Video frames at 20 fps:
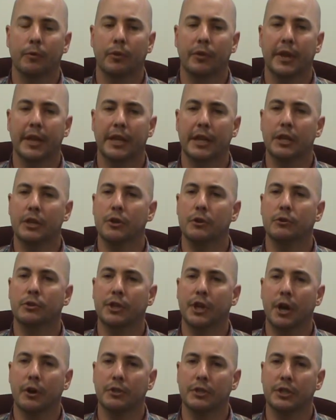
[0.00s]
they can use
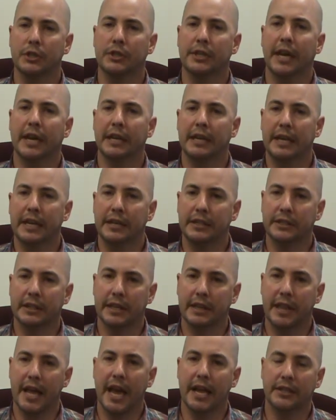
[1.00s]
coaching techniques
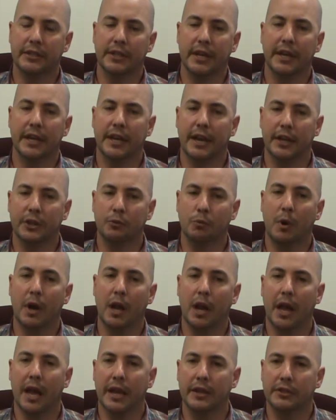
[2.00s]
in that setting as
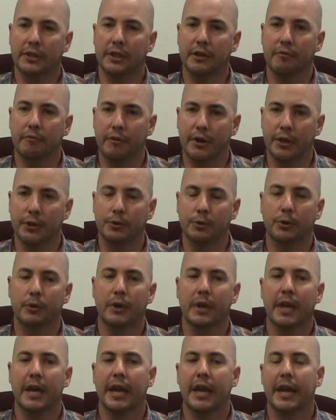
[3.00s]
well as individual,
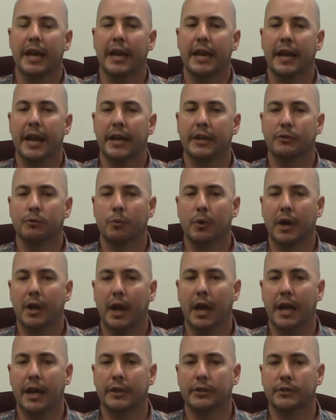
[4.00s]
and as well
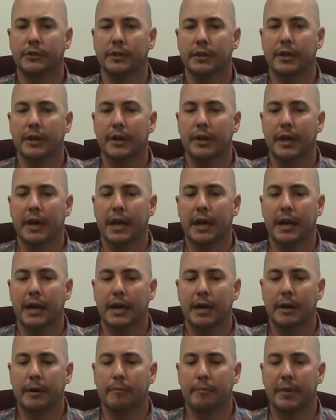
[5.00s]
as
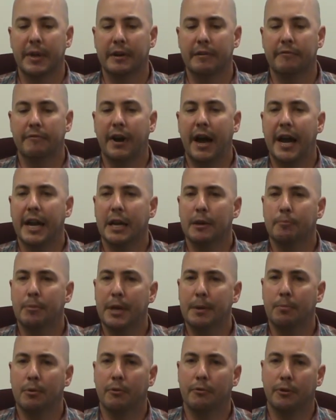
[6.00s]
inviting
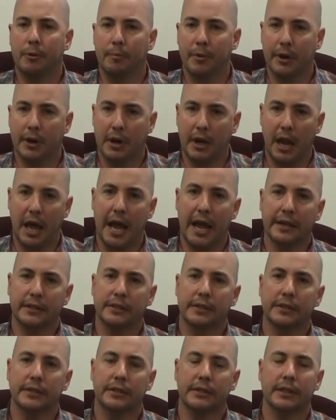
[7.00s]
people from their
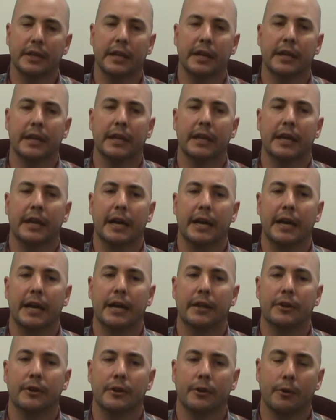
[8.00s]
classes,
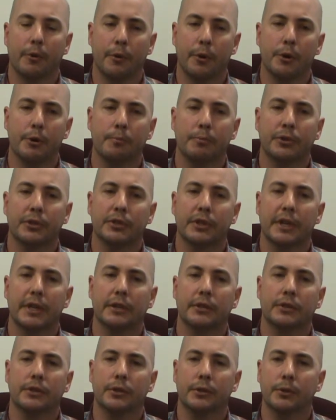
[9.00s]
their groups,
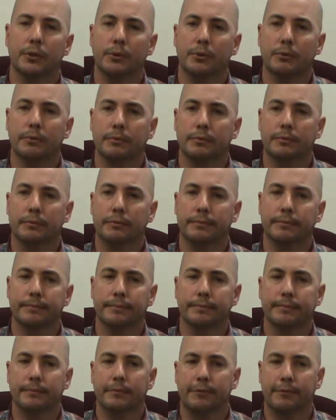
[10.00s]
into
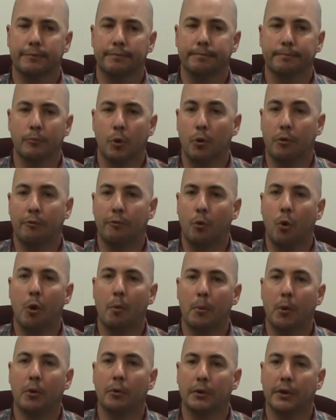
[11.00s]
more
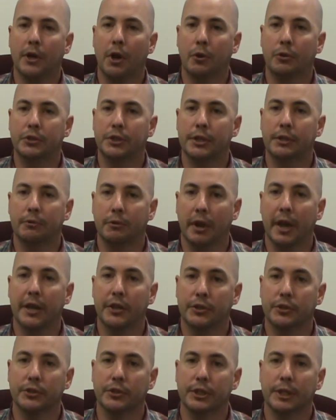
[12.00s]
formal coaching
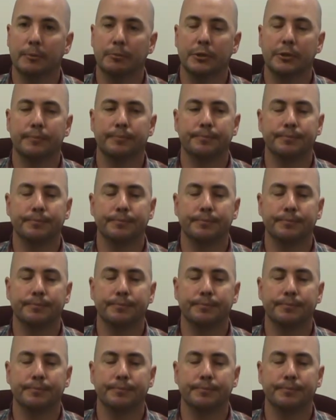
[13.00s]
relationships.